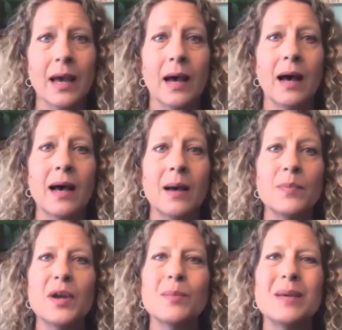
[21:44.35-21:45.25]

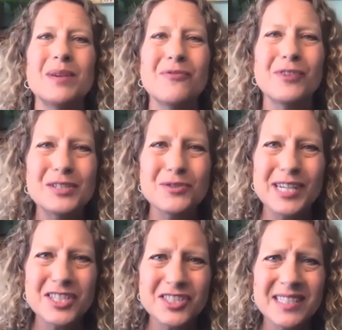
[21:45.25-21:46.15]
There may be
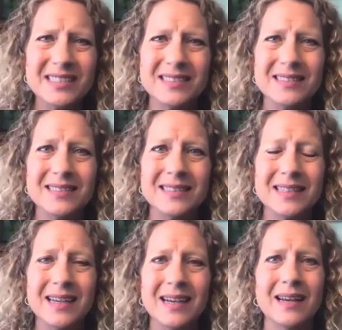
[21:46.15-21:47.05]
frustration
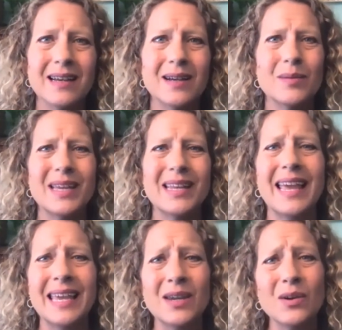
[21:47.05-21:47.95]
and
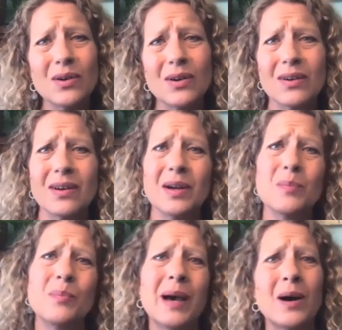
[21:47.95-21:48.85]
anger
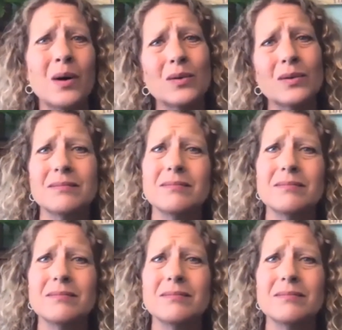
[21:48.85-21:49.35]
about,